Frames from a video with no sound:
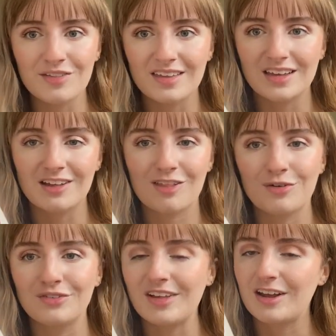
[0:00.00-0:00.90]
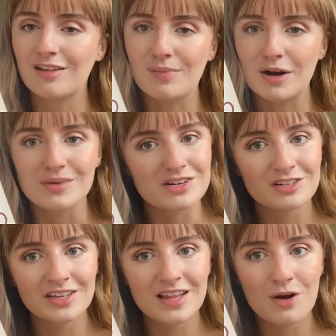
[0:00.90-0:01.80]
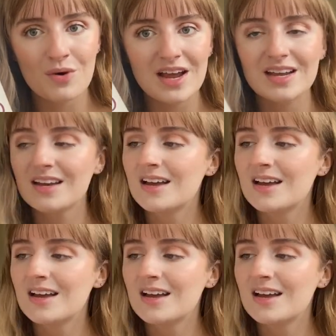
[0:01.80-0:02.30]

I think it's sort of like experimental in that way.